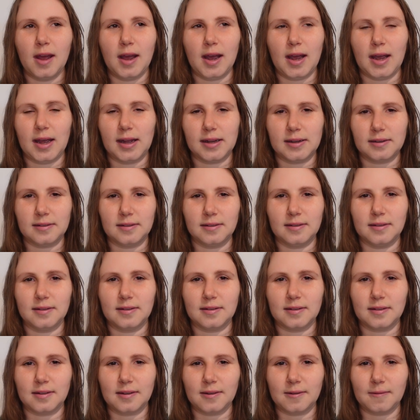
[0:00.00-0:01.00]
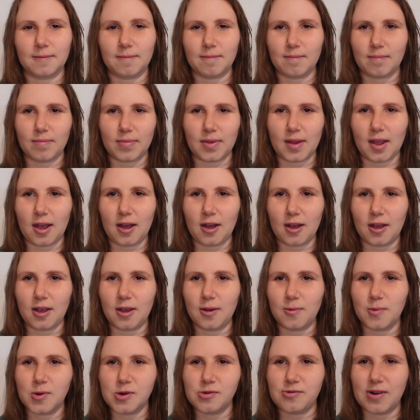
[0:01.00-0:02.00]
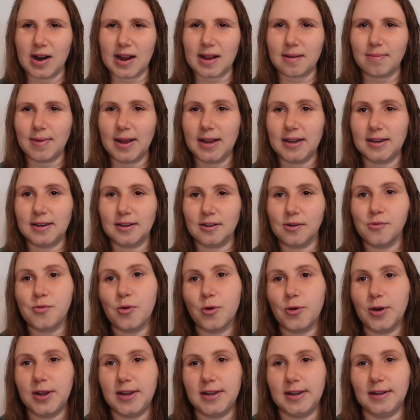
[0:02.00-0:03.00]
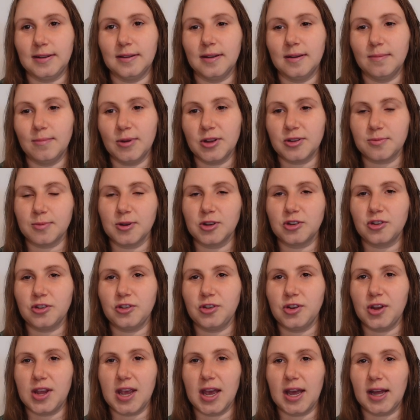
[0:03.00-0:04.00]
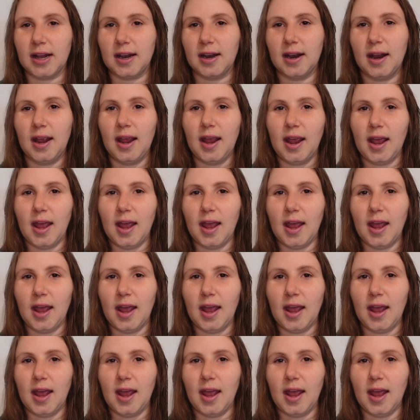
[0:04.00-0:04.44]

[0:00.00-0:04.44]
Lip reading: and I would recommend avoiding them as much as you can.